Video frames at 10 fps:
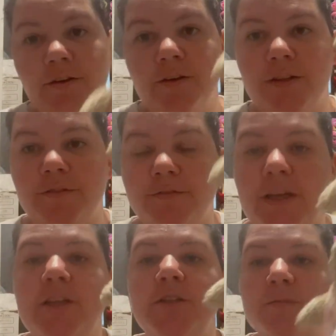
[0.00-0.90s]
on the
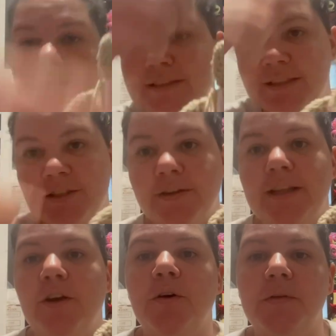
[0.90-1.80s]
front, you will stitch around
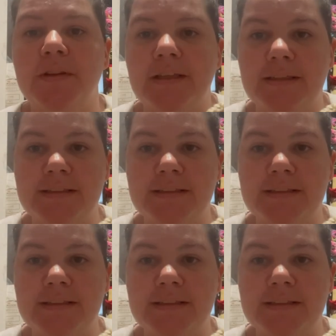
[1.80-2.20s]
the whole thing,